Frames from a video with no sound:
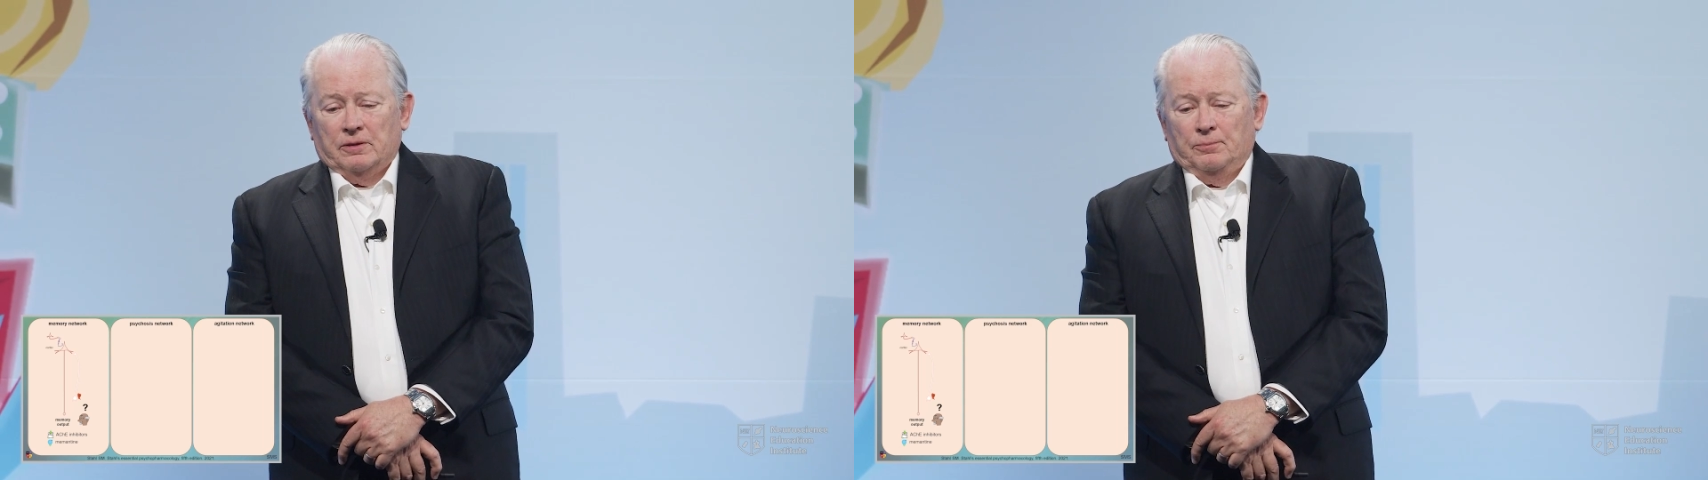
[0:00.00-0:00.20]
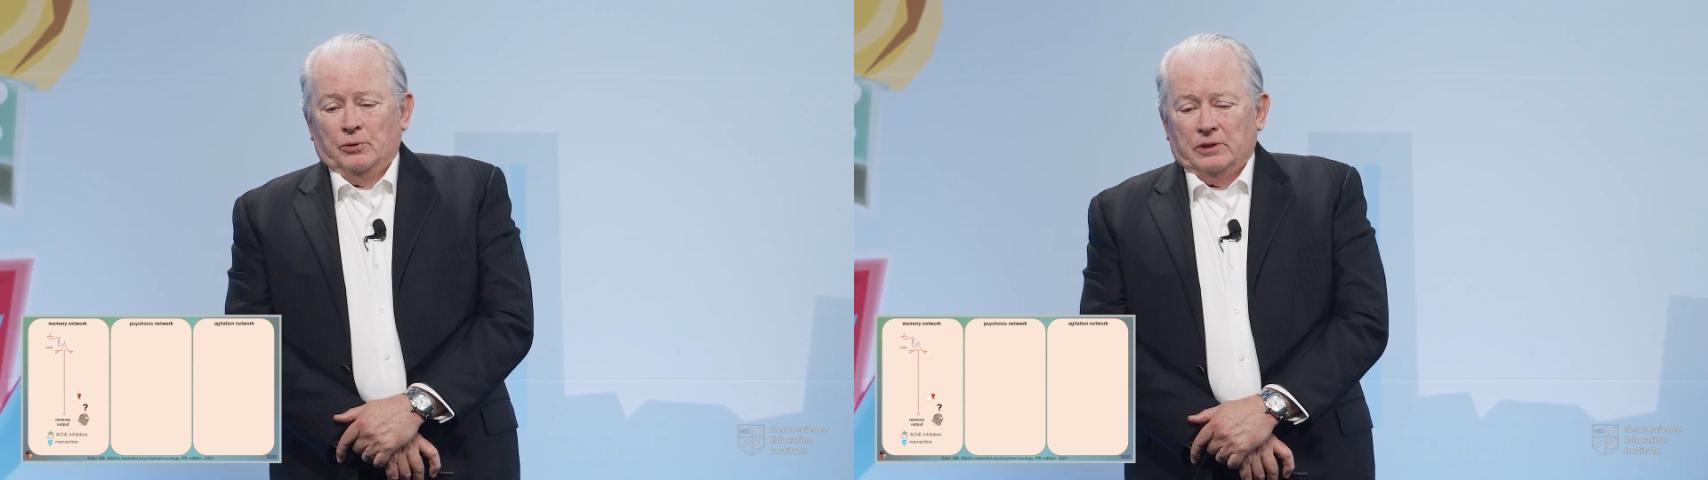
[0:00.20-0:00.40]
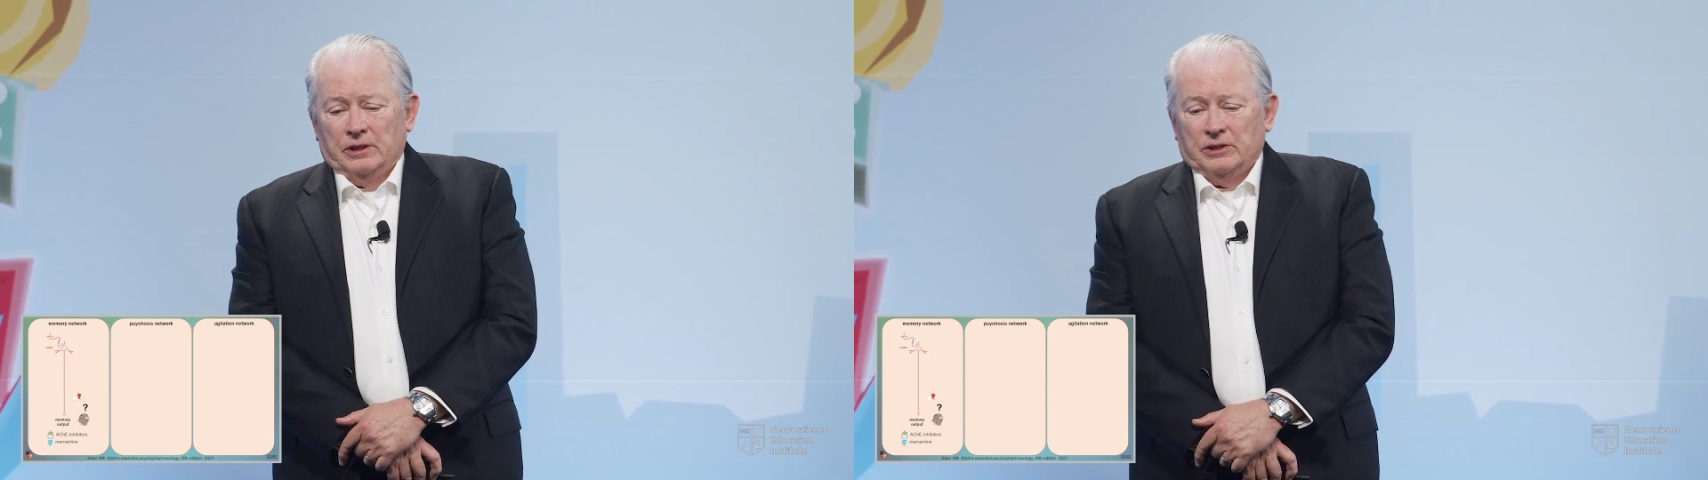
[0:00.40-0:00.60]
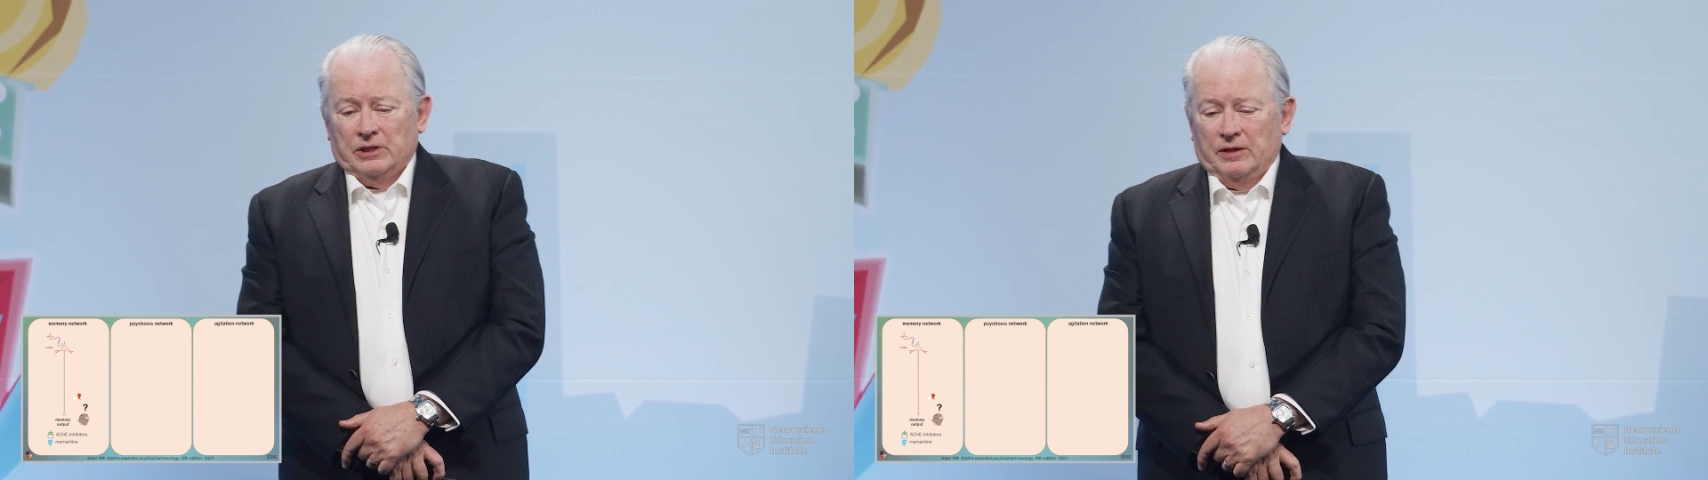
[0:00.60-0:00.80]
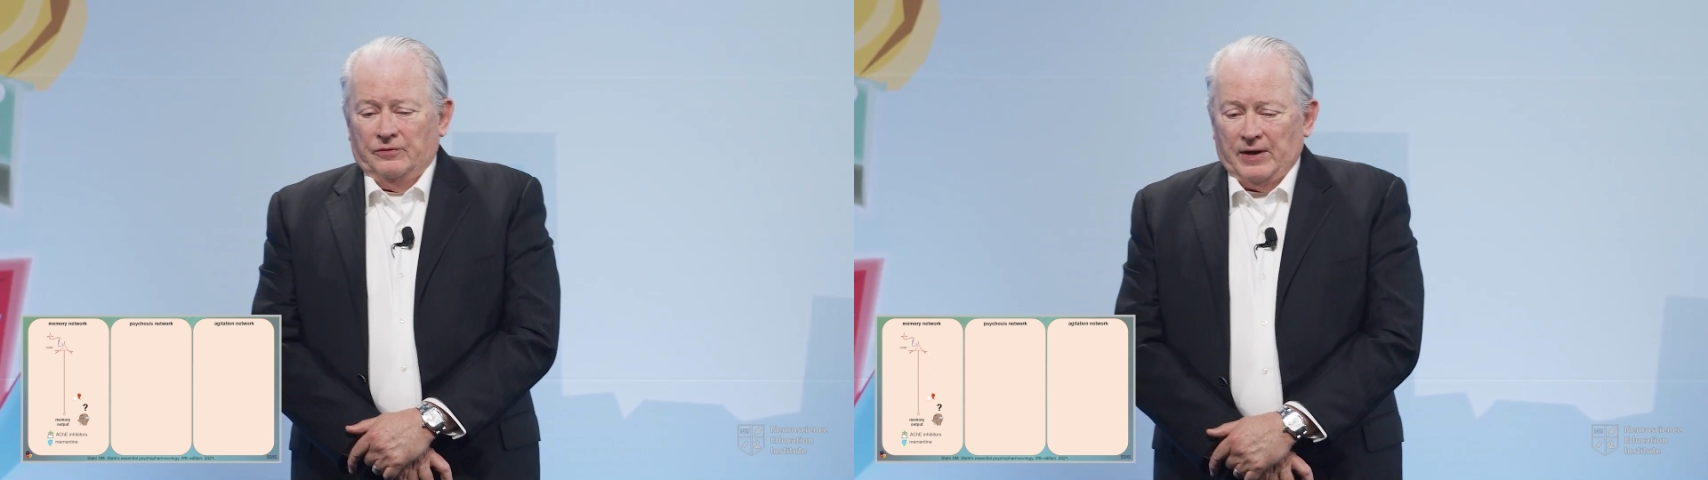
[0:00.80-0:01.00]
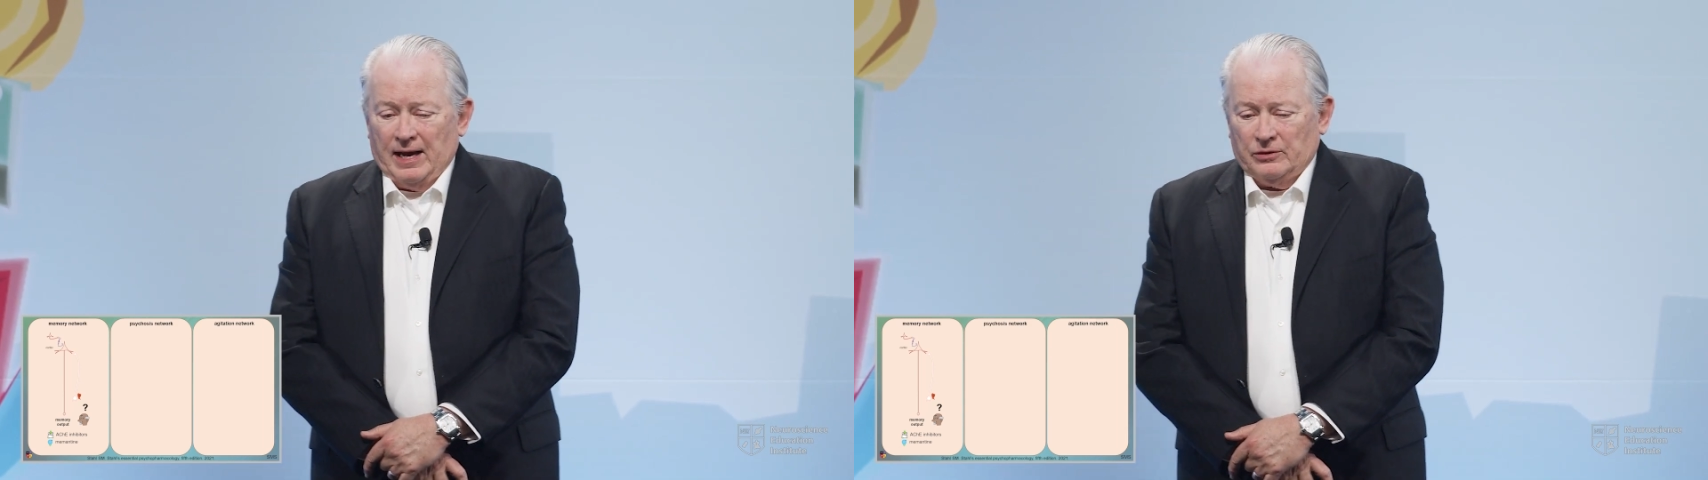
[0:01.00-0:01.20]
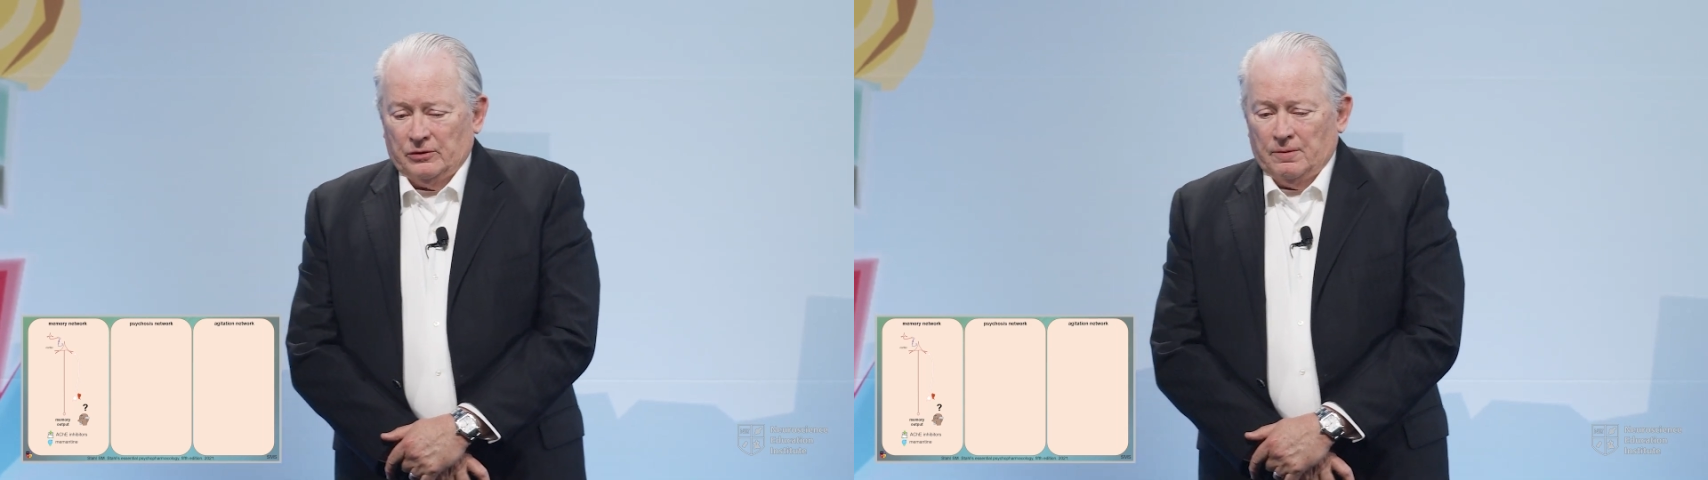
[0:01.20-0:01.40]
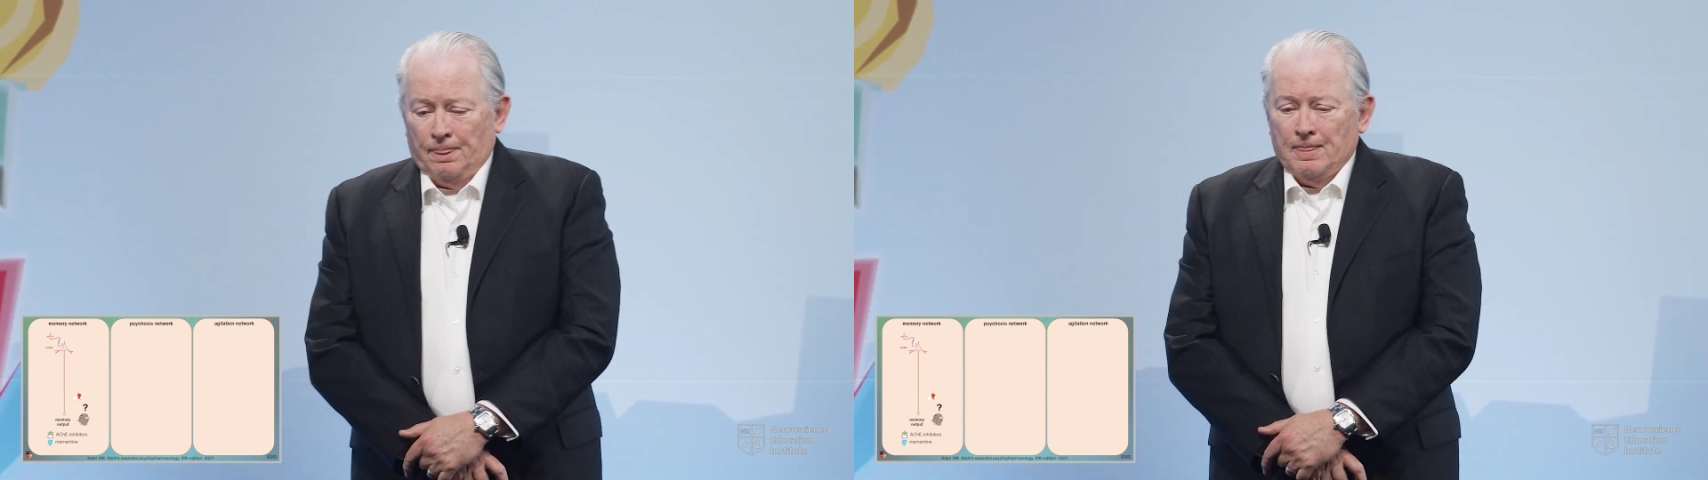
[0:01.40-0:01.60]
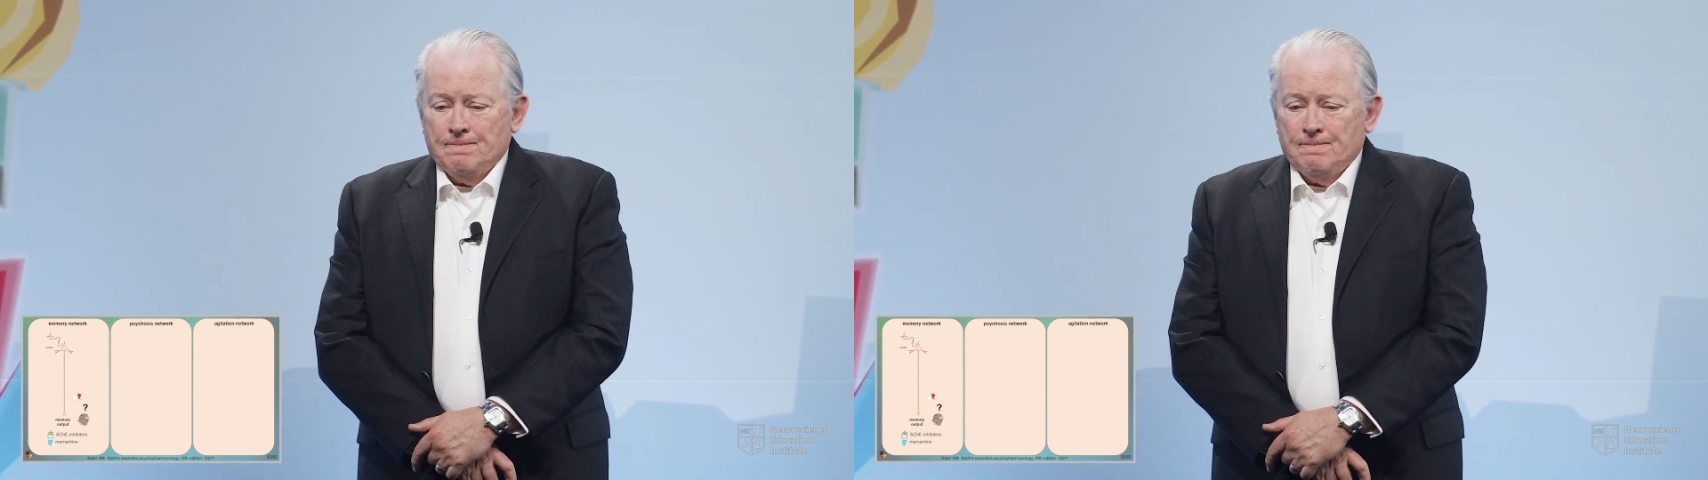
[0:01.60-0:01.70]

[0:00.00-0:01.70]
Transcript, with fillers: input, is a factor,